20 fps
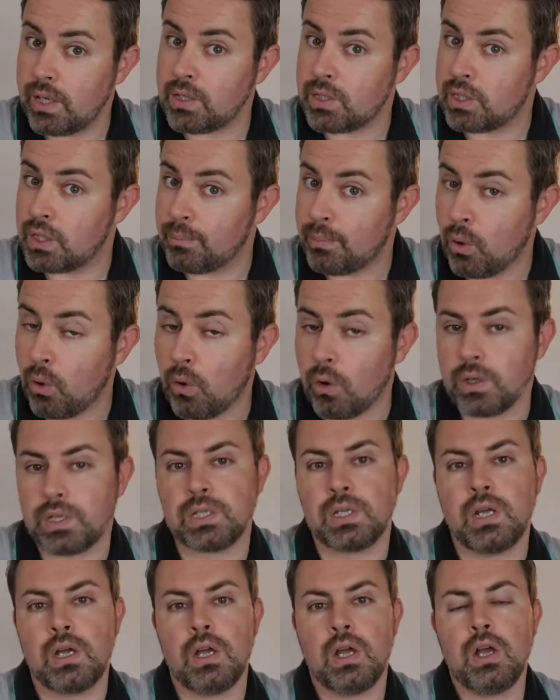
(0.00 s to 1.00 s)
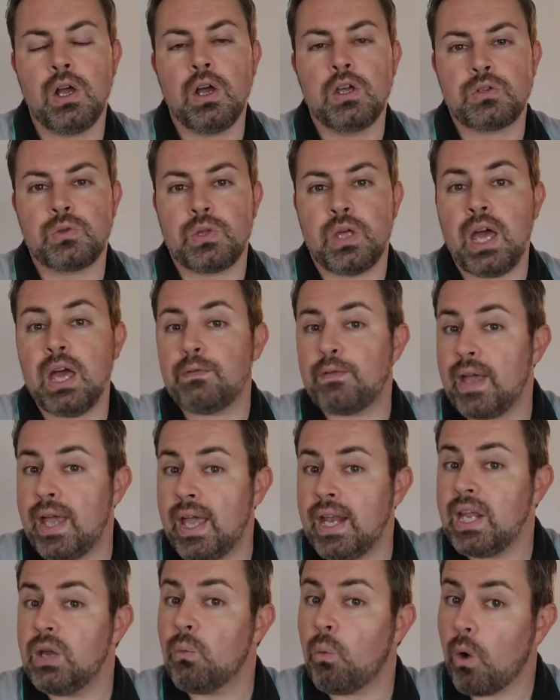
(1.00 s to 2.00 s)
into the pot, so that if
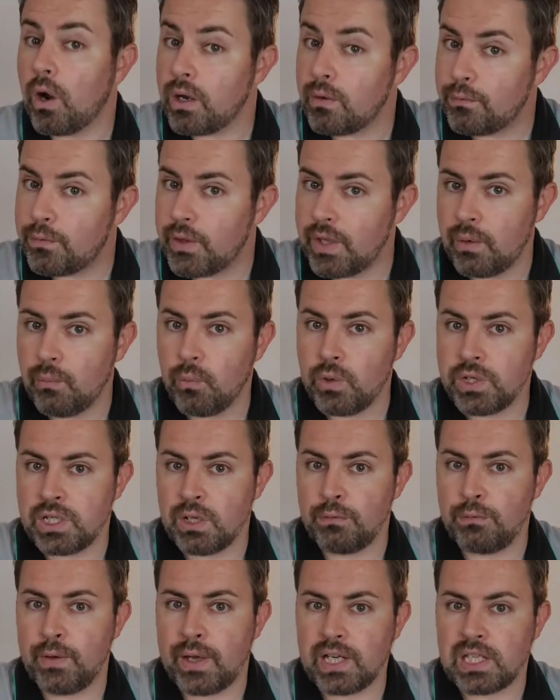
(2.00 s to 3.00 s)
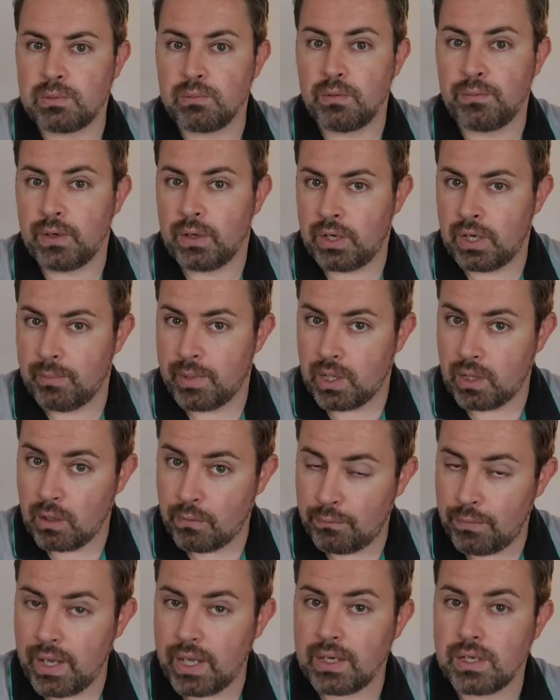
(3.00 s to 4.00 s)
any one of them was a victim of a criminal
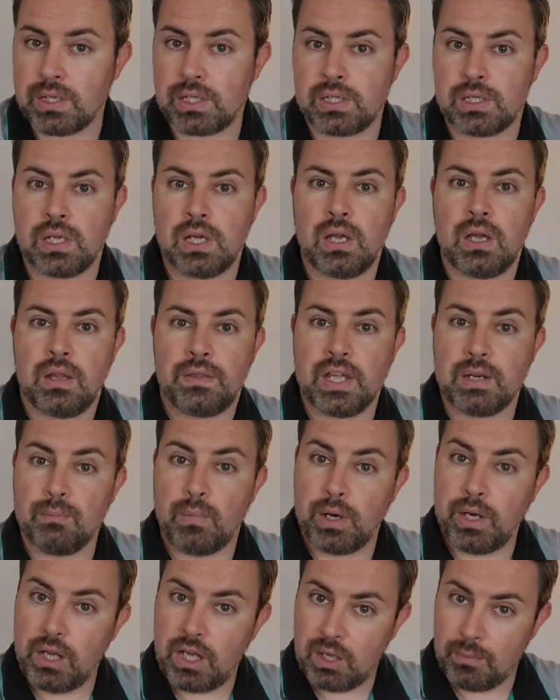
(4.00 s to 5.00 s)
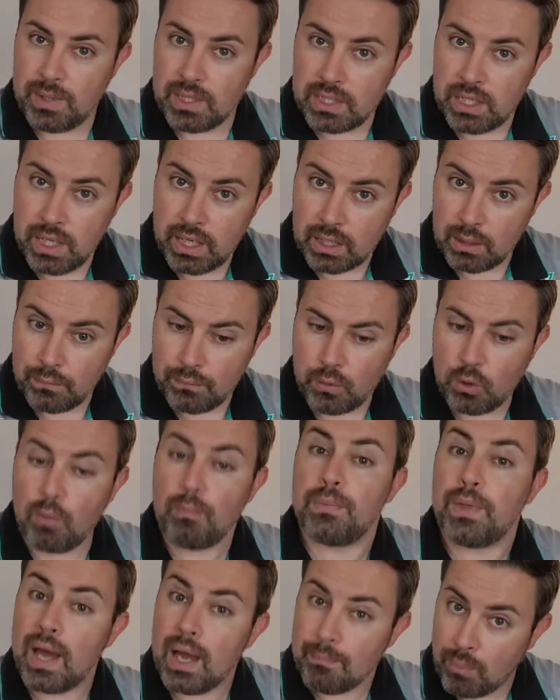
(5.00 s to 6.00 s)
offence, then money could be taken from
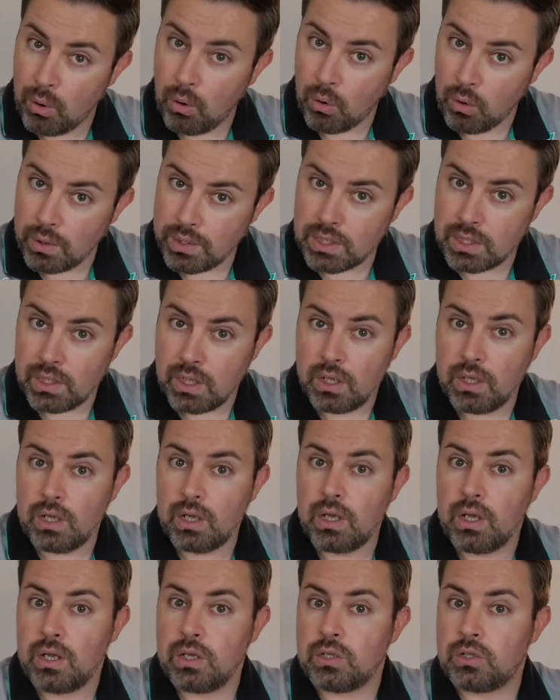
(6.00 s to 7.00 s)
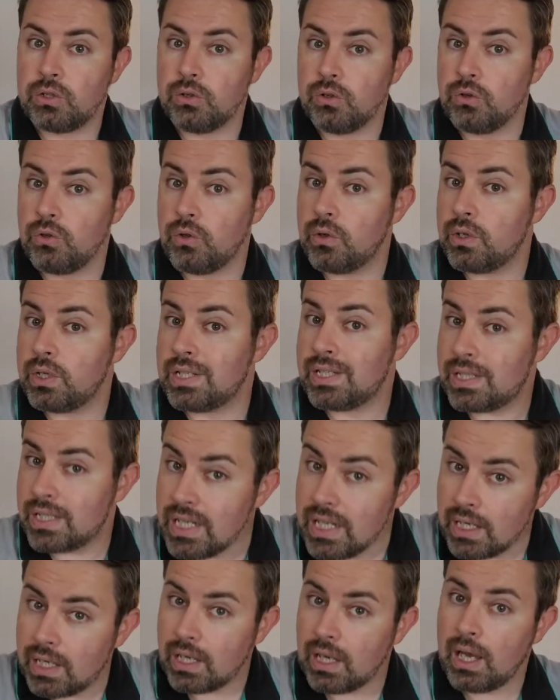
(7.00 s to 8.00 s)
that pot to
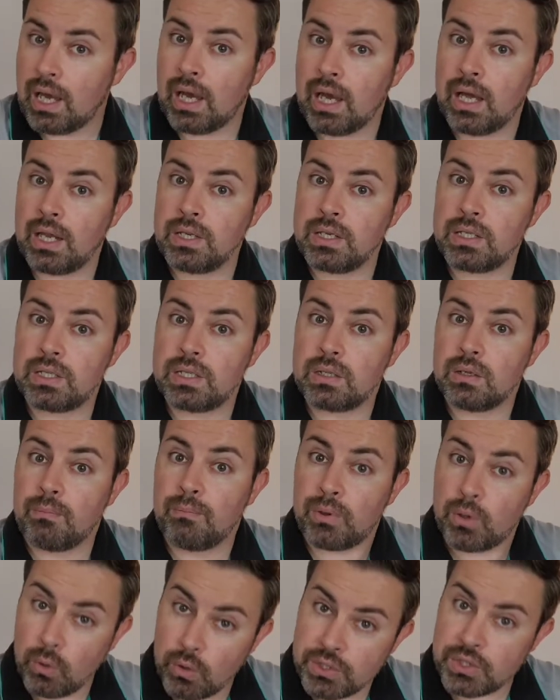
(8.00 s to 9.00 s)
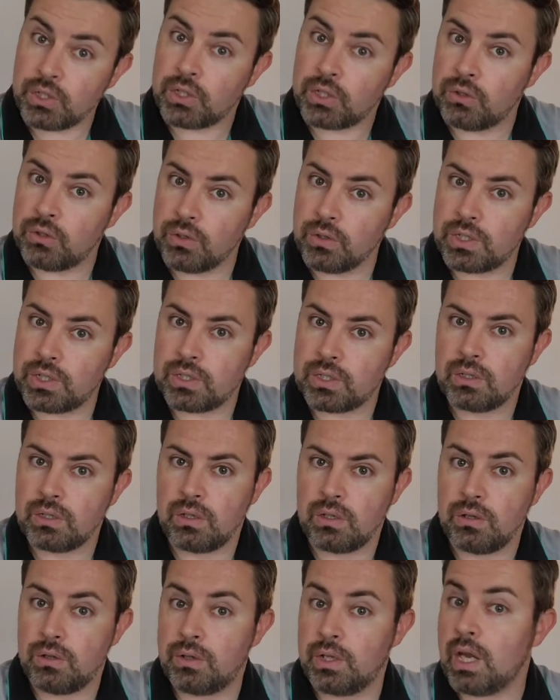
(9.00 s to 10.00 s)
seek and prosecute
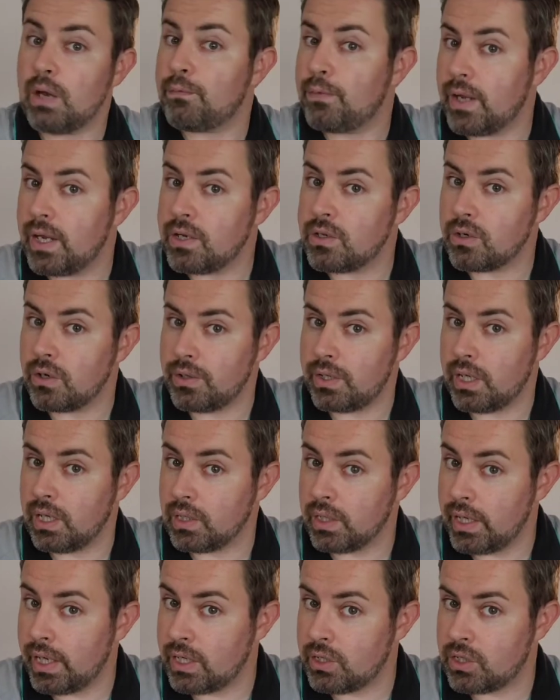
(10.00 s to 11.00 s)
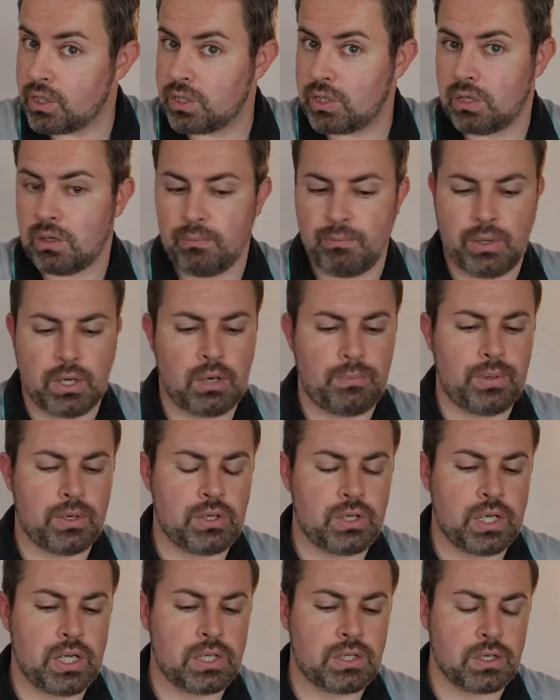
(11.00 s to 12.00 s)
the offender, the alleged
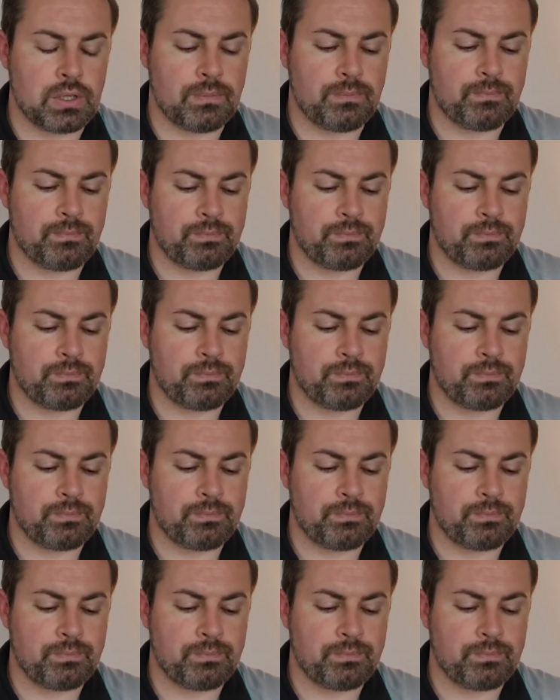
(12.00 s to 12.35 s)
perpetrator.